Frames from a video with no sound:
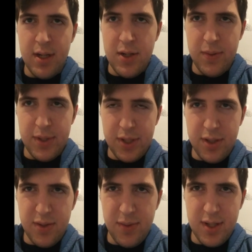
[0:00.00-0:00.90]
We show
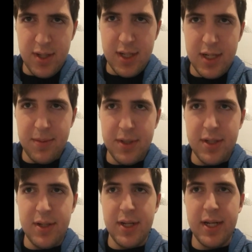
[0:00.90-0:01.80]
that we are able to
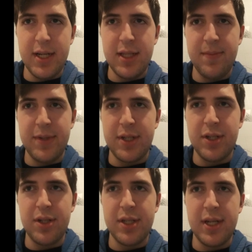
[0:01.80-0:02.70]
decant the
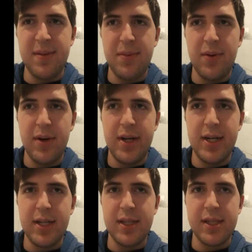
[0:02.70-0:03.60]
mixture
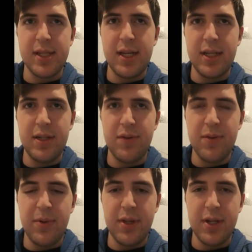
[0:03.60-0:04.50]
separating the solid from
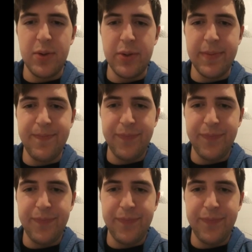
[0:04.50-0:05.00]
a liquid,